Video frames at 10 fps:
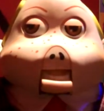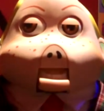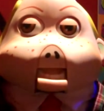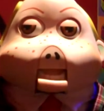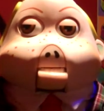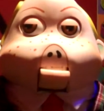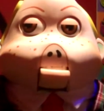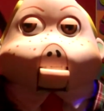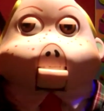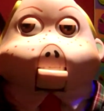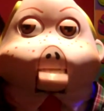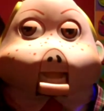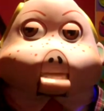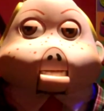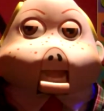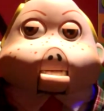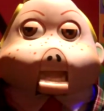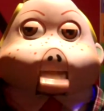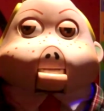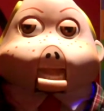Wow, that was
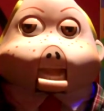almost